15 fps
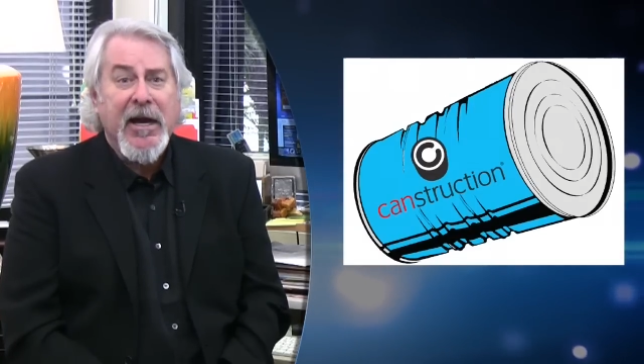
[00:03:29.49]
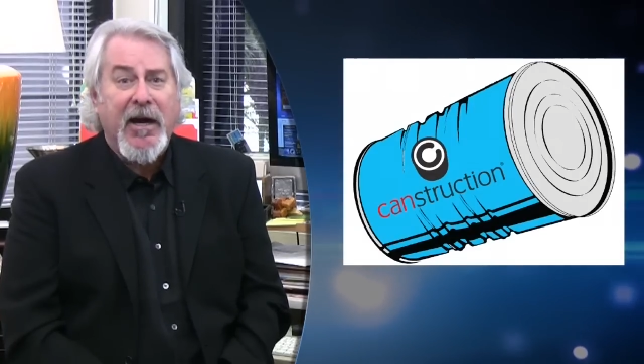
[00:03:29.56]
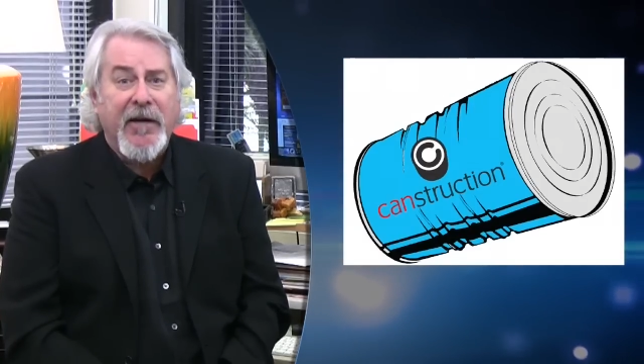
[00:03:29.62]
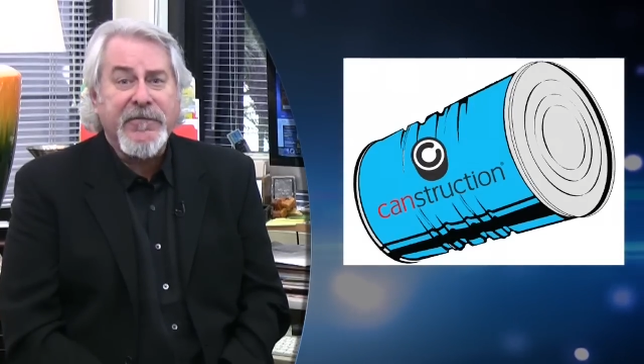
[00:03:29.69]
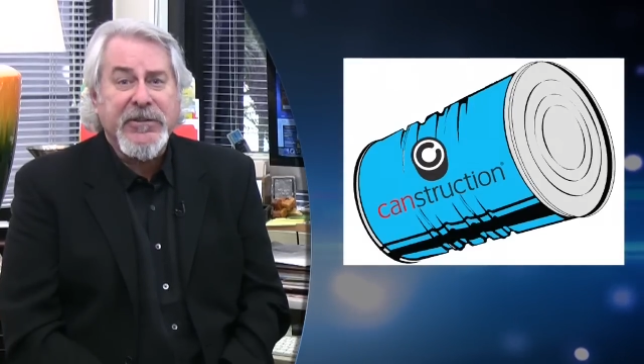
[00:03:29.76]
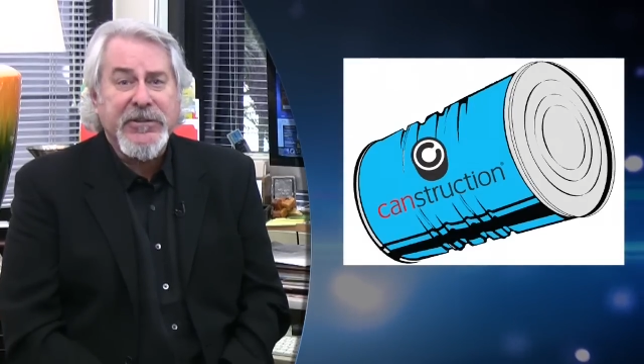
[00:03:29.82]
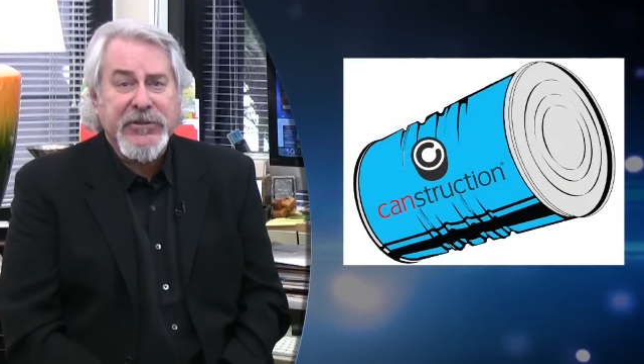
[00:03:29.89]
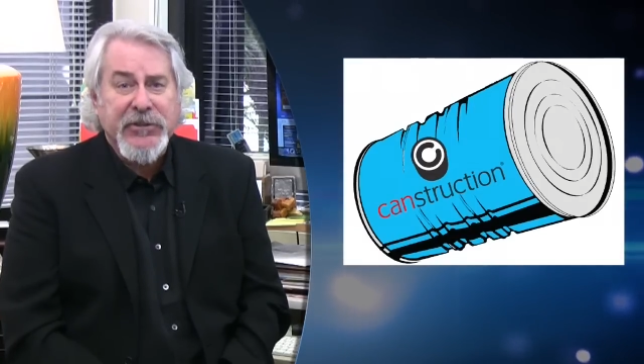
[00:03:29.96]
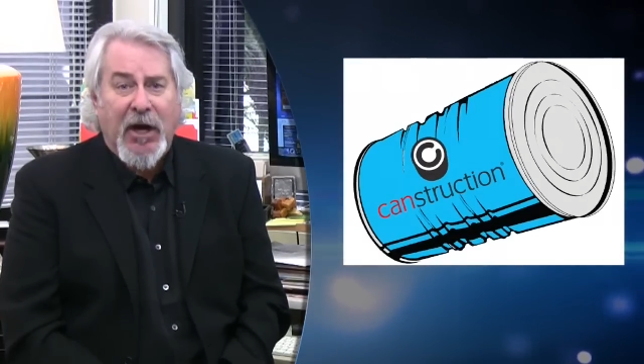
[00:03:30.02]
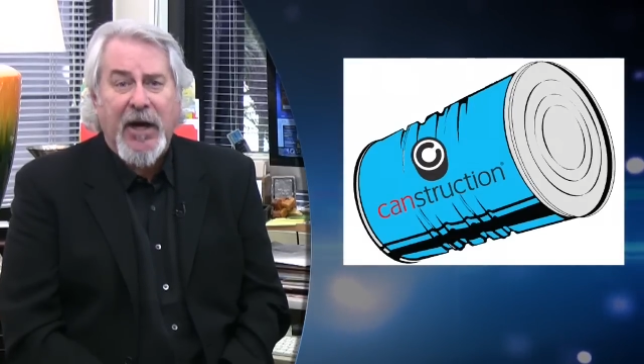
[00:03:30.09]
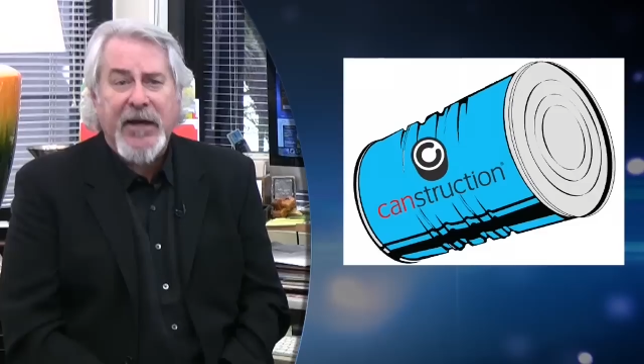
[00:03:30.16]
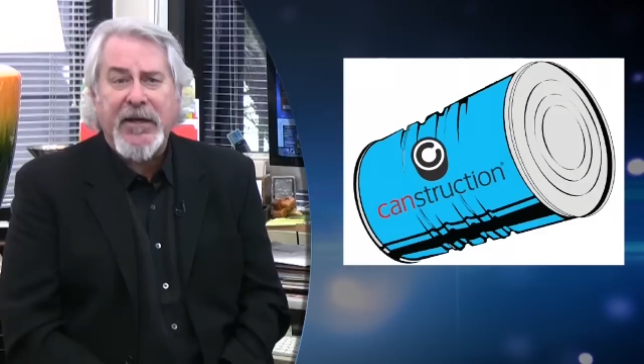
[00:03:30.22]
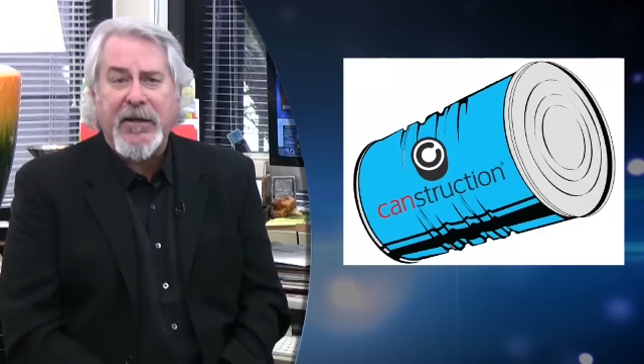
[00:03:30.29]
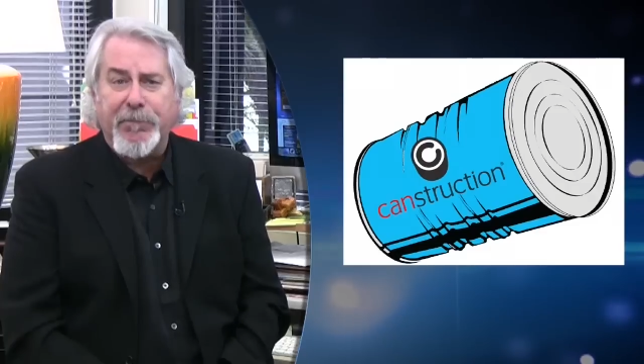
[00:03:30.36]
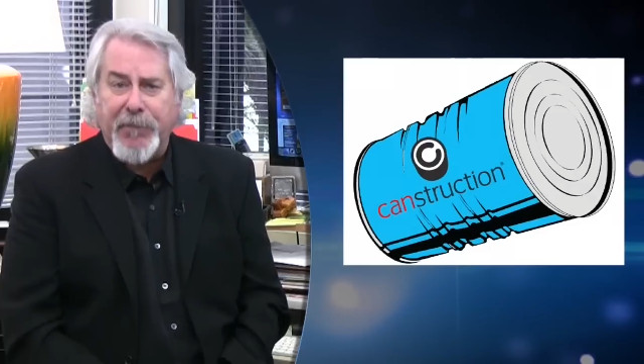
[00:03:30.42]
of
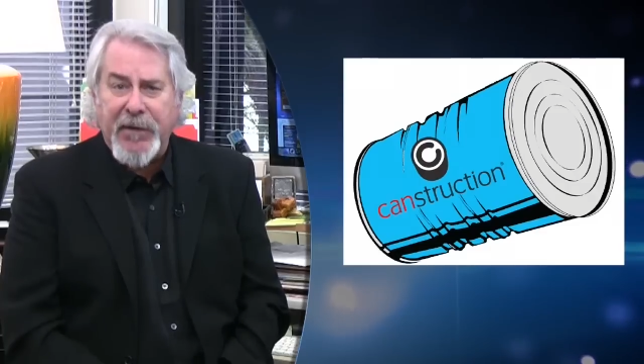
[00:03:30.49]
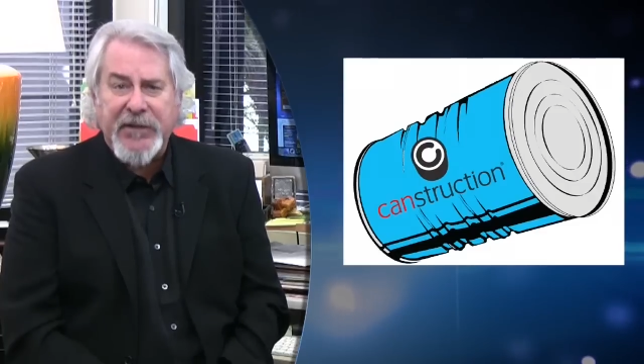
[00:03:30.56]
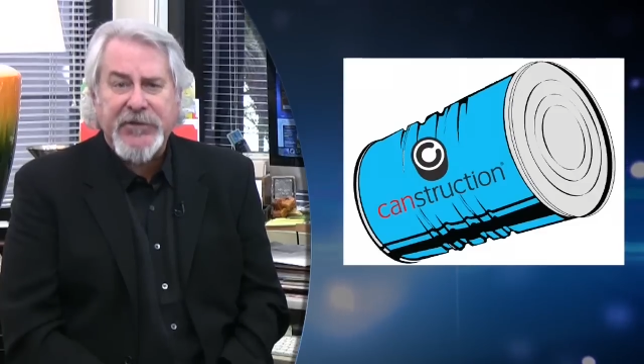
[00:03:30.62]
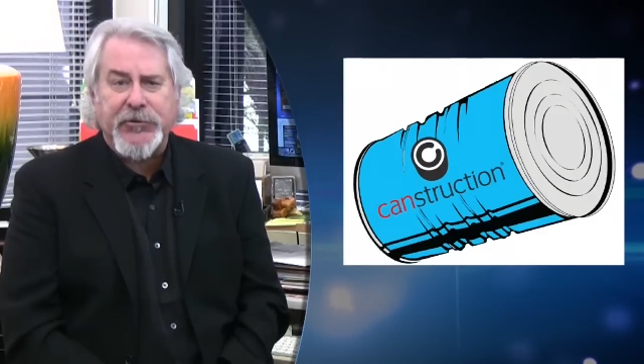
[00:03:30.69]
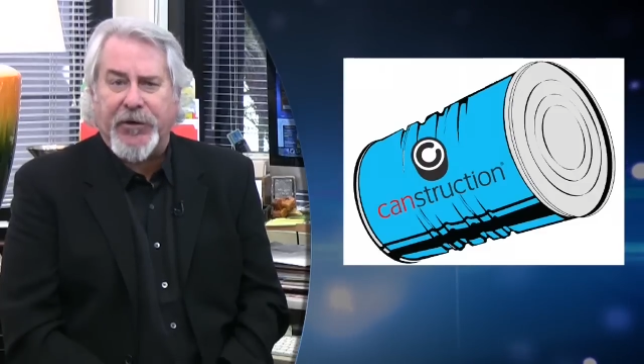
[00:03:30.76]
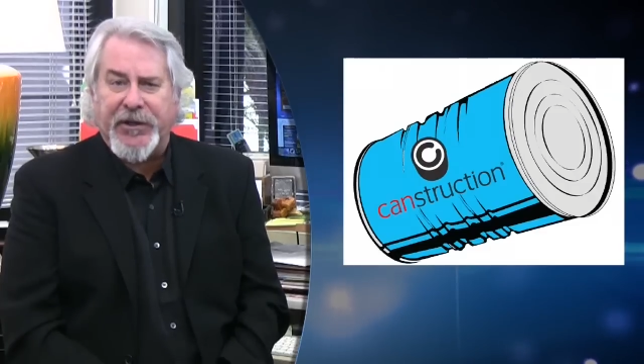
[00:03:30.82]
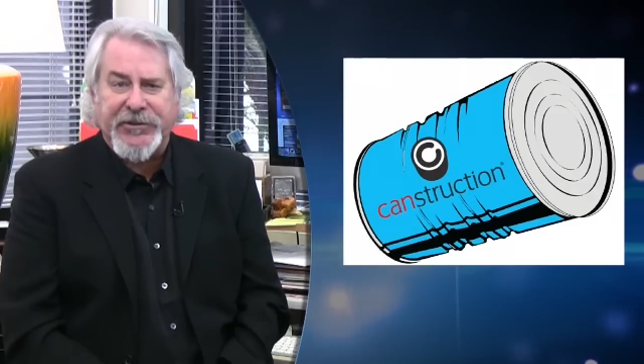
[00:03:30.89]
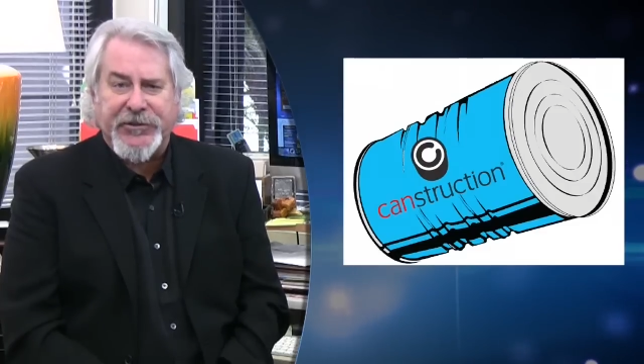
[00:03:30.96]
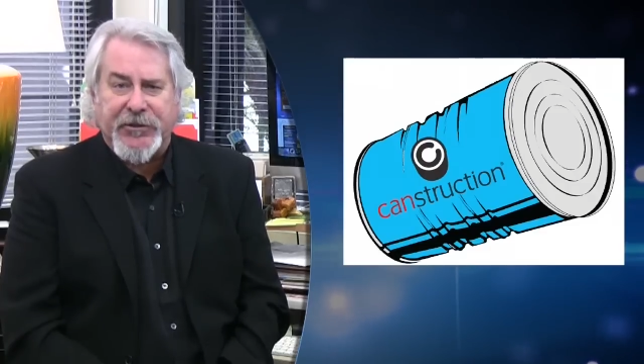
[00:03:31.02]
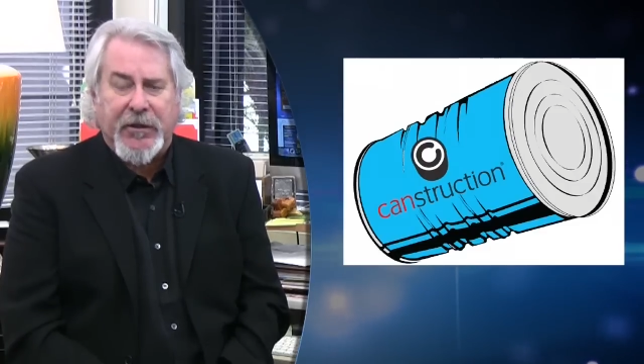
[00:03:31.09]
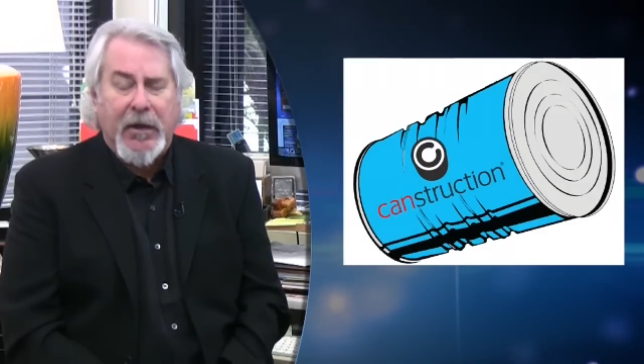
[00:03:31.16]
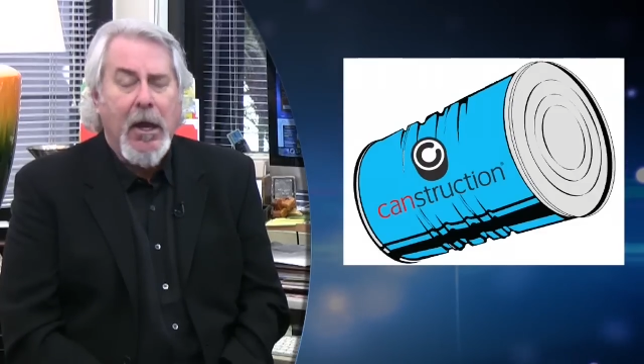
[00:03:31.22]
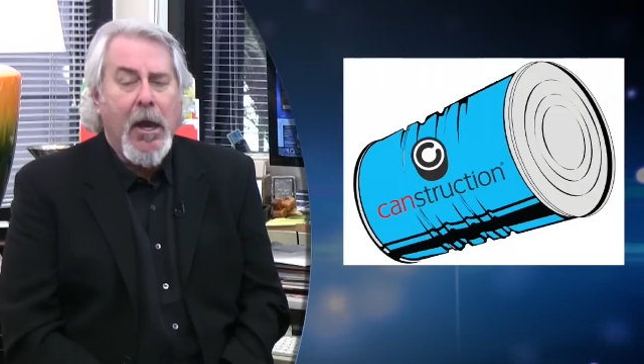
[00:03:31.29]
Design Administration,